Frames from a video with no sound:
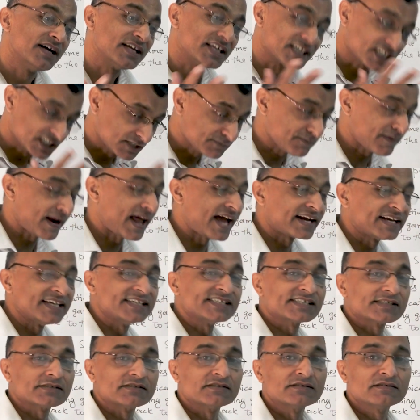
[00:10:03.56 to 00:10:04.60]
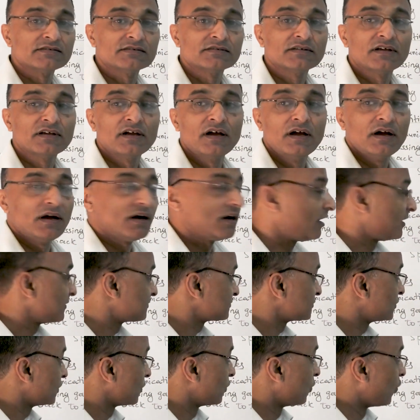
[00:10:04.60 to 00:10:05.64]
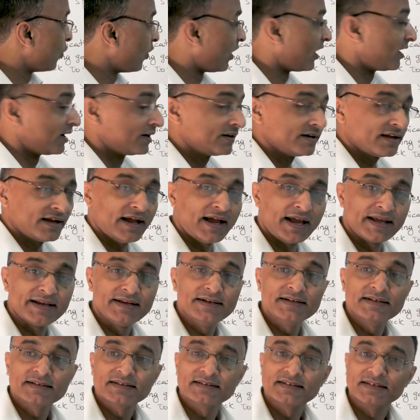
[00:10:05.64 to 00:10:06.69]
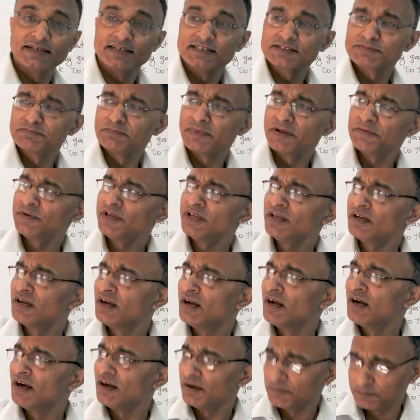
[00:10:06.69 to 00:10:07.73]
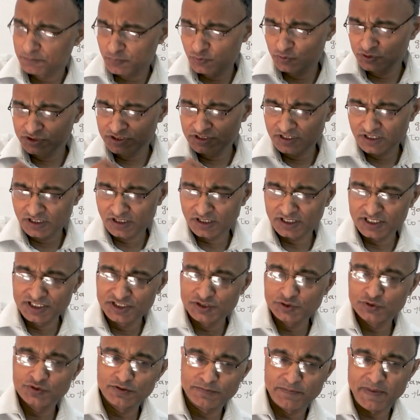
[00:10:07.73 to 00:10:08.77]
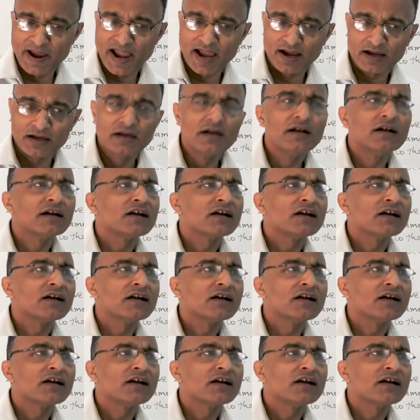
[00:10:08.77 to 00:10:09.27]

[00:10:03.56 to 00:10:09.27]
explanation of the word, and guess maybe put into the bag,